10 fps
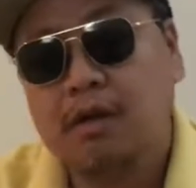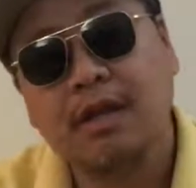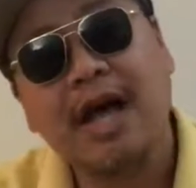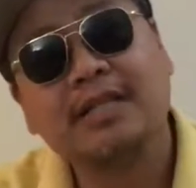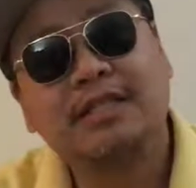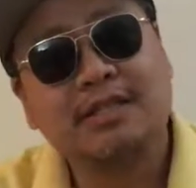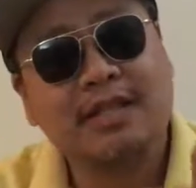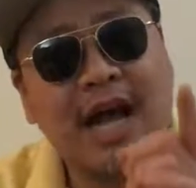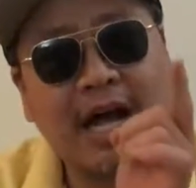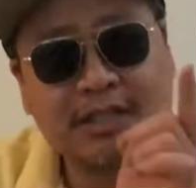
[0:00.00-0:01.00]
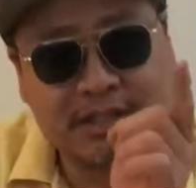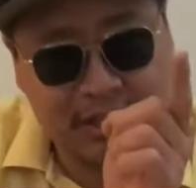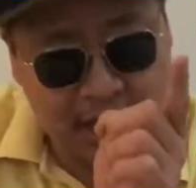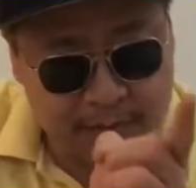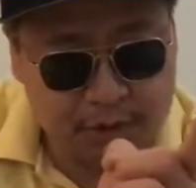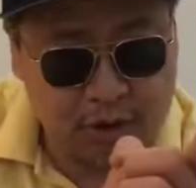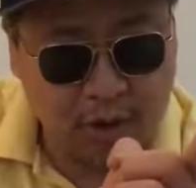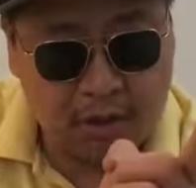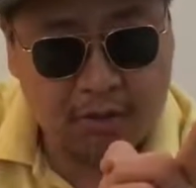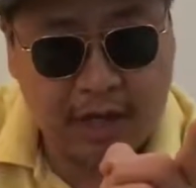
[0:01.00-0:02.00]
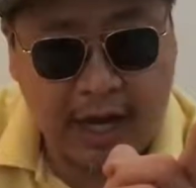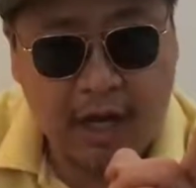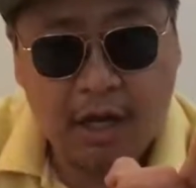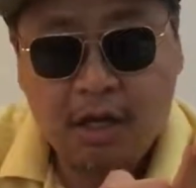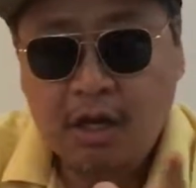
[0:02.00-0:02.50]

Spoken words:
Let's not sell him short, okay?